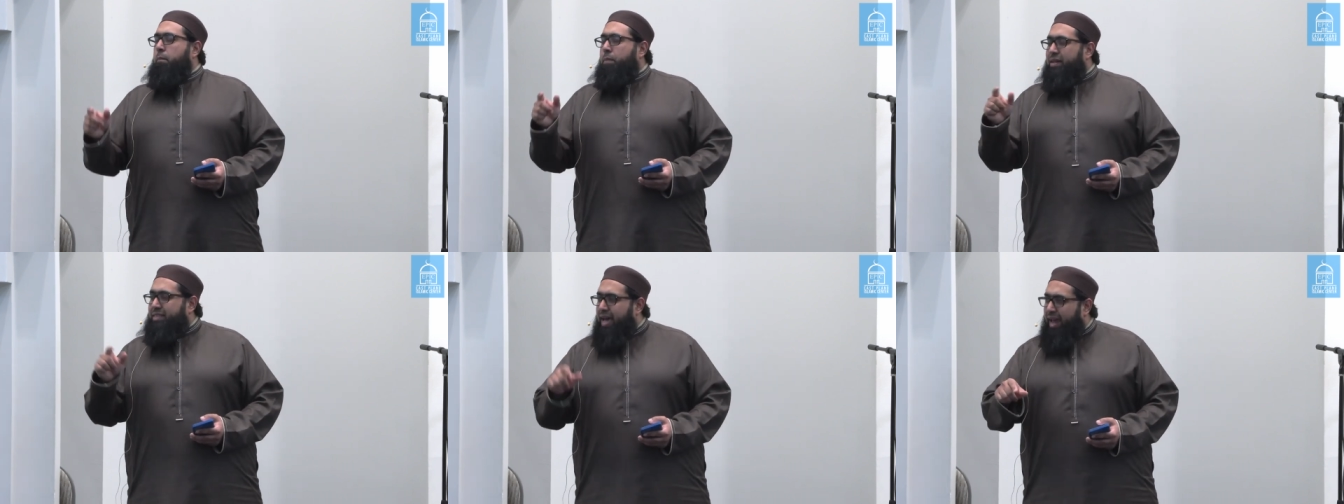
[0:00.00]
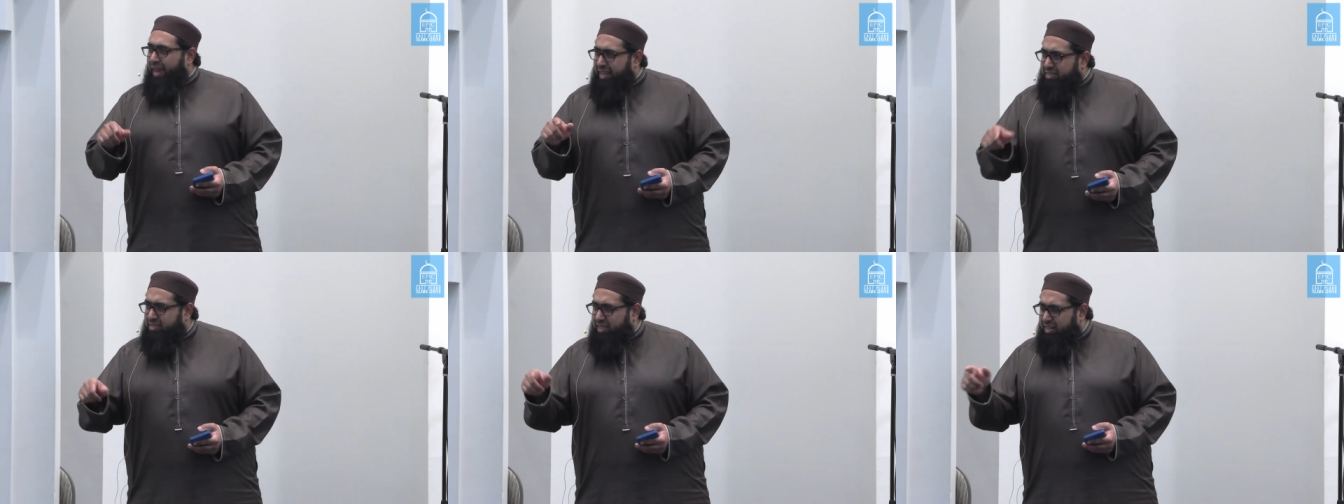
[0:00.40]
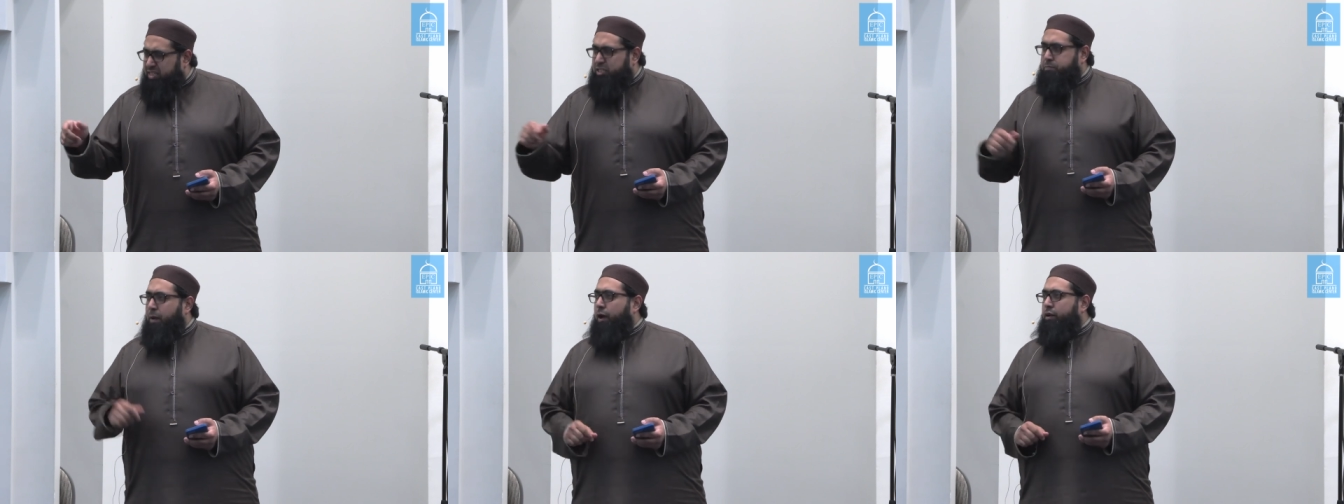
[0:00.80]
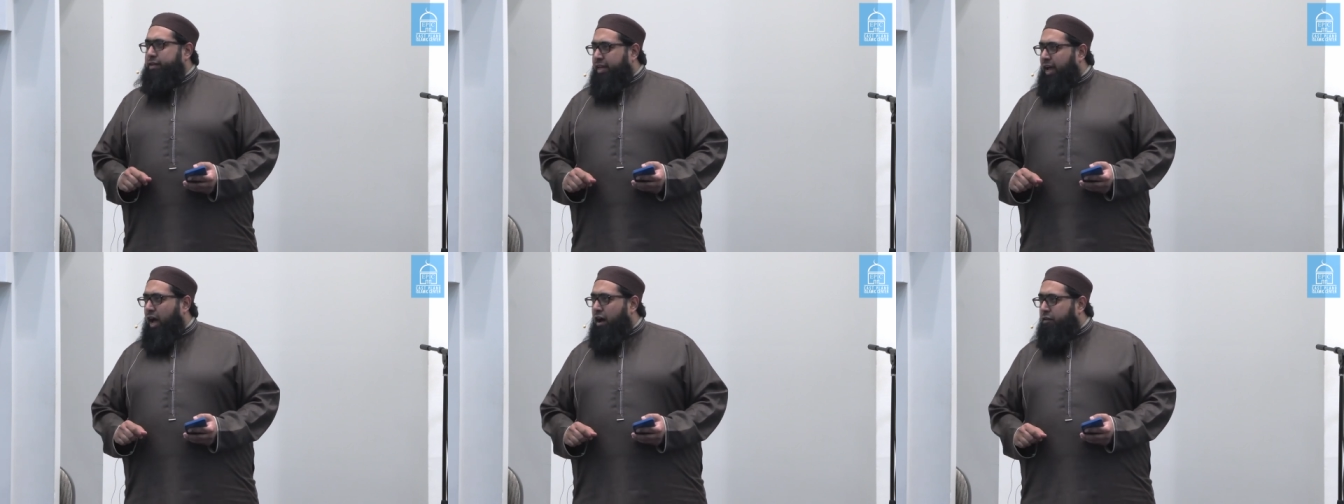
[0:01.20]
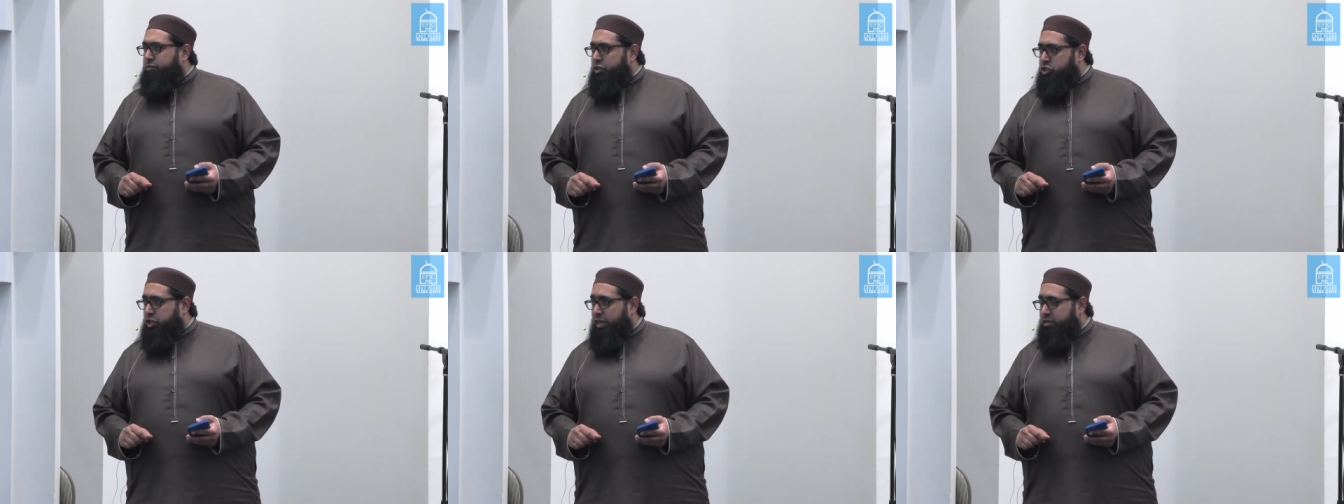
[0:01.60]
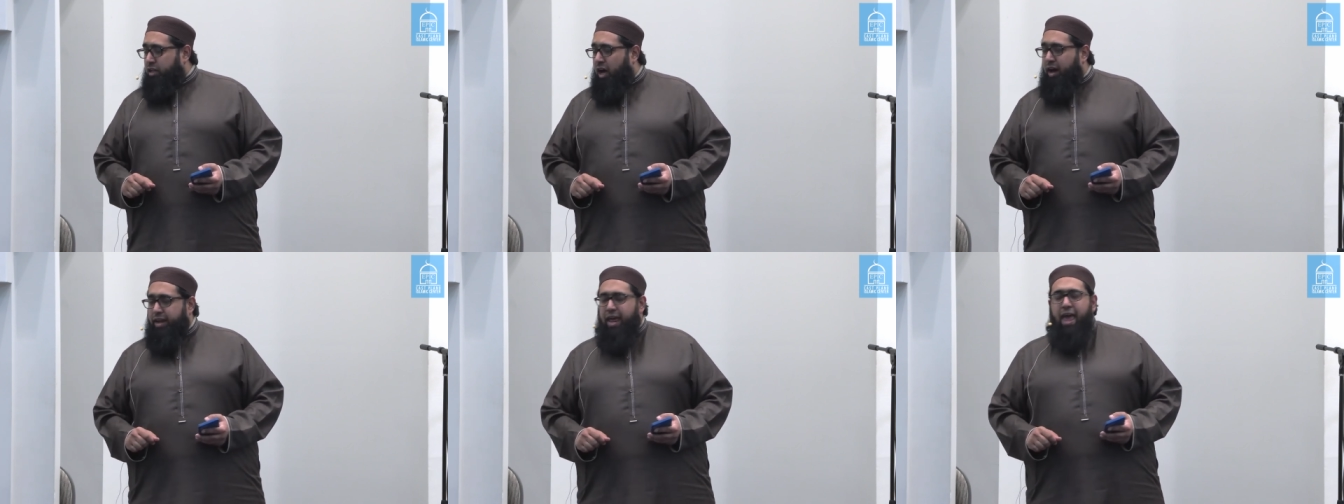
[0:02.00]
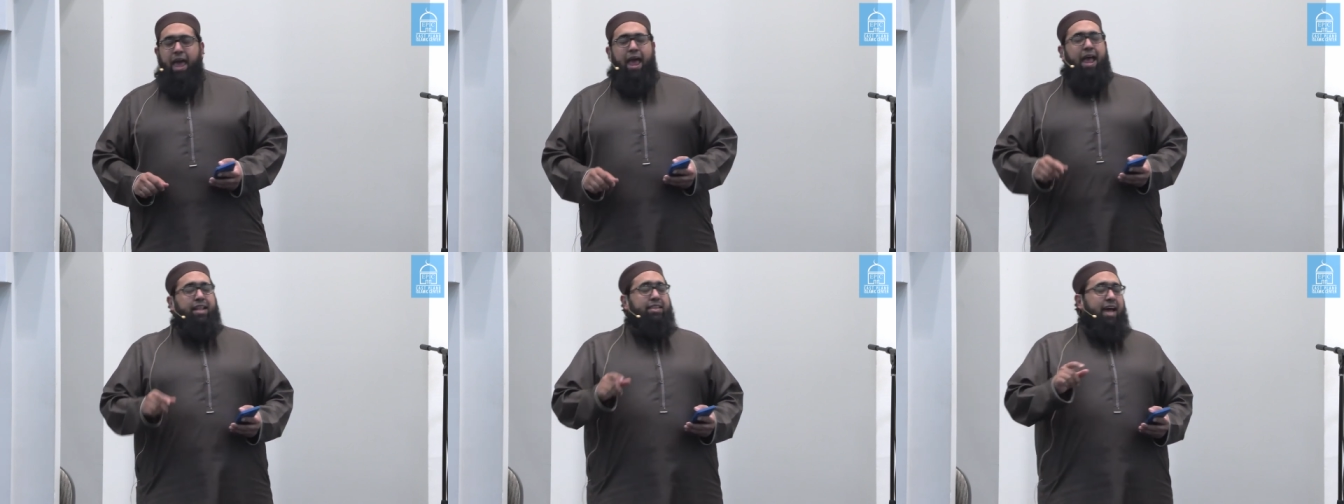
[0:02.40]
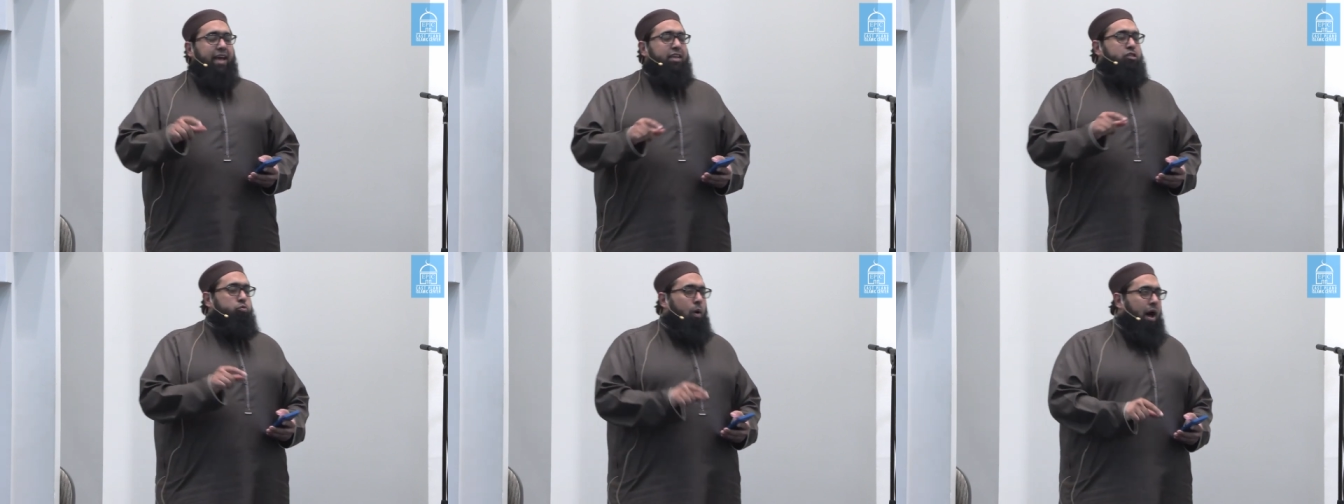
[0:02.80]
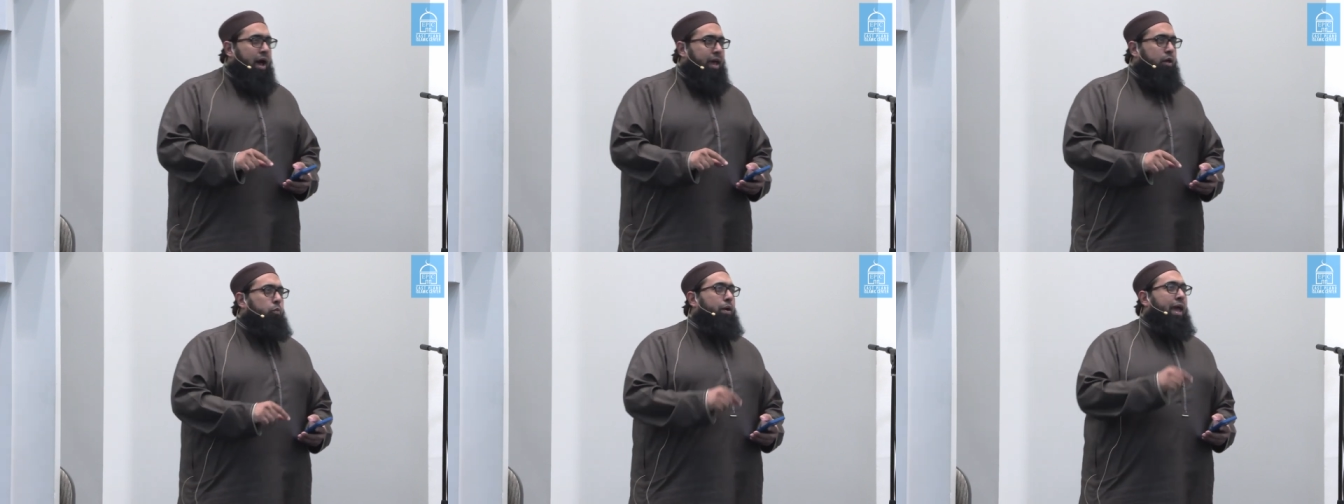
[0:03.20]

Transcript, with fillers: but that is the disparity of the shaitan. And that is why